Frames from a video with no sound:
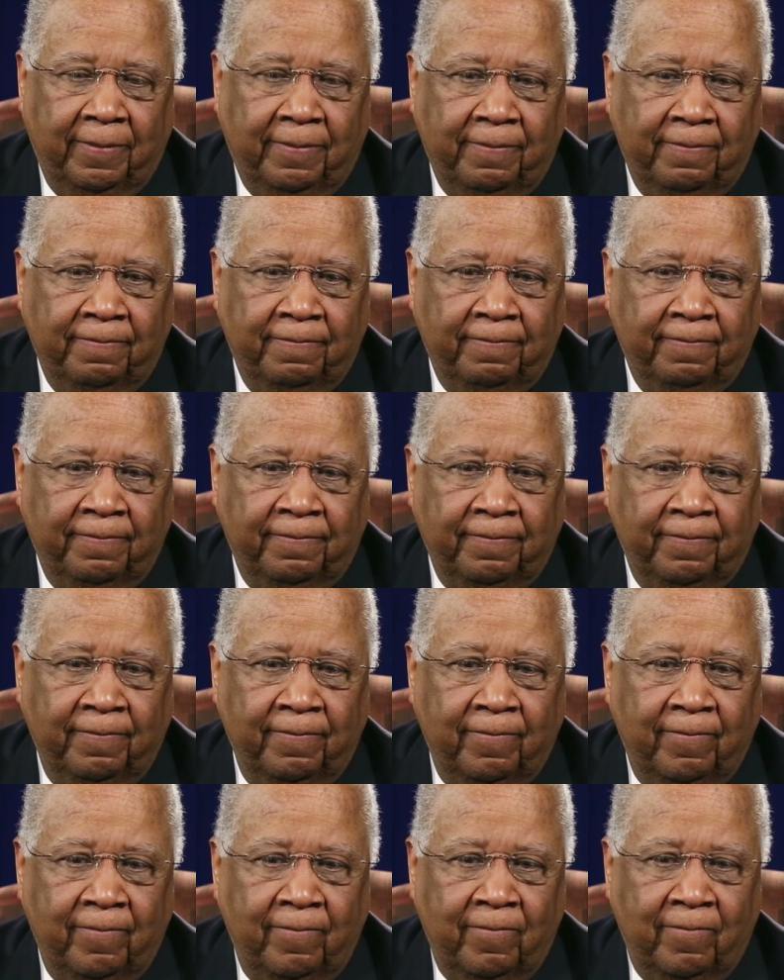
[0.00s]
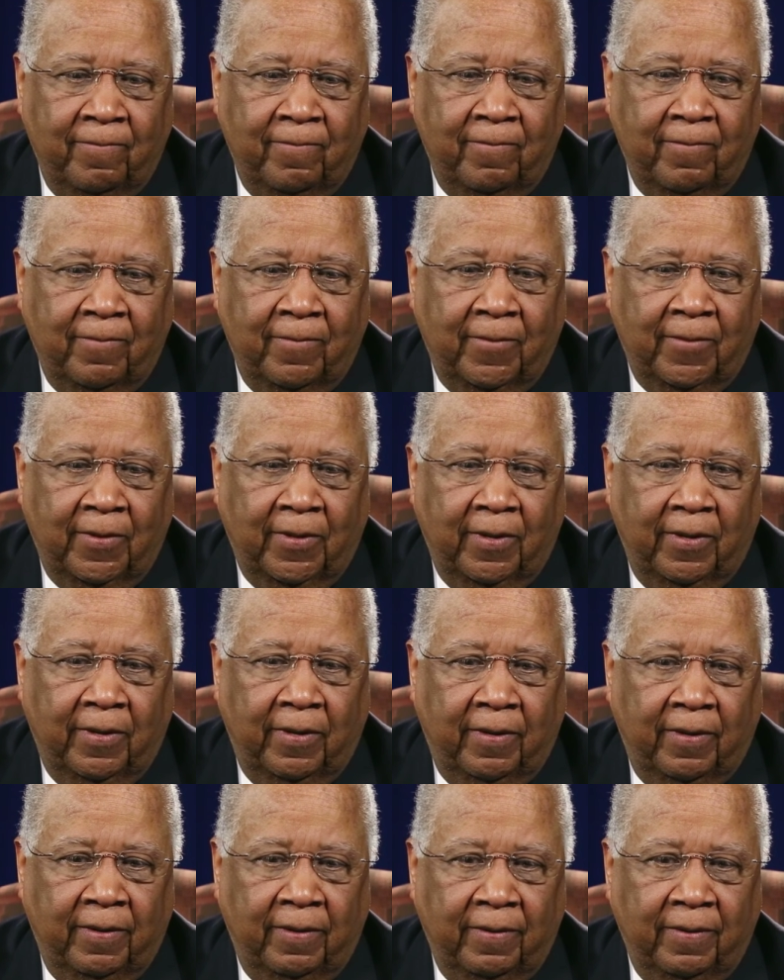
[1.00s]

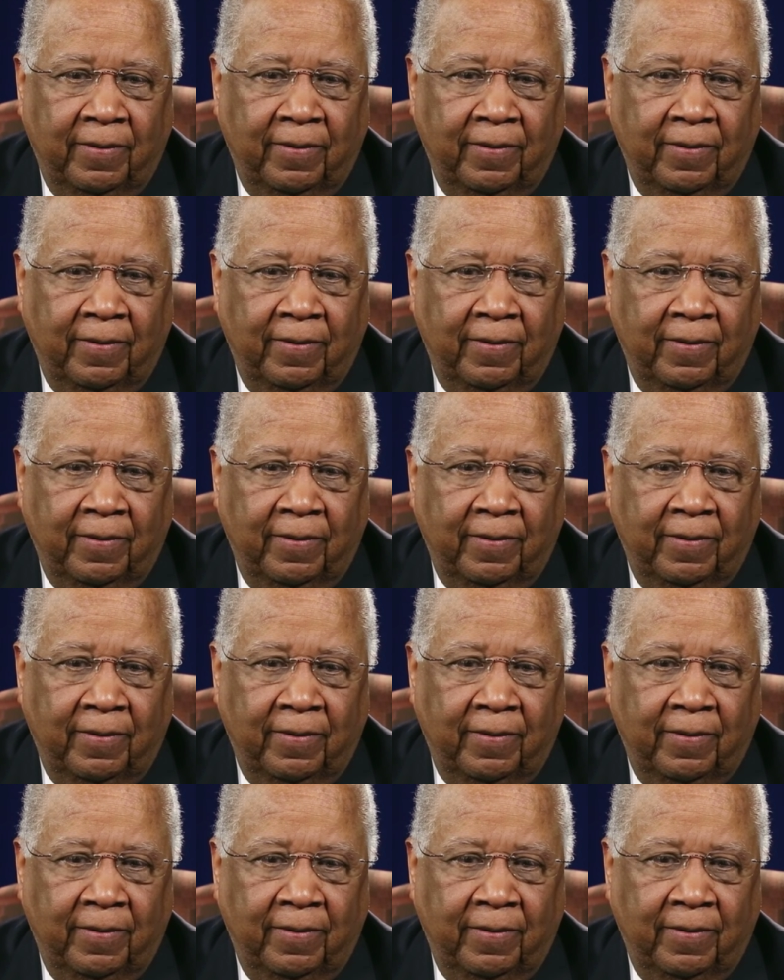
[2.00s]
(silence)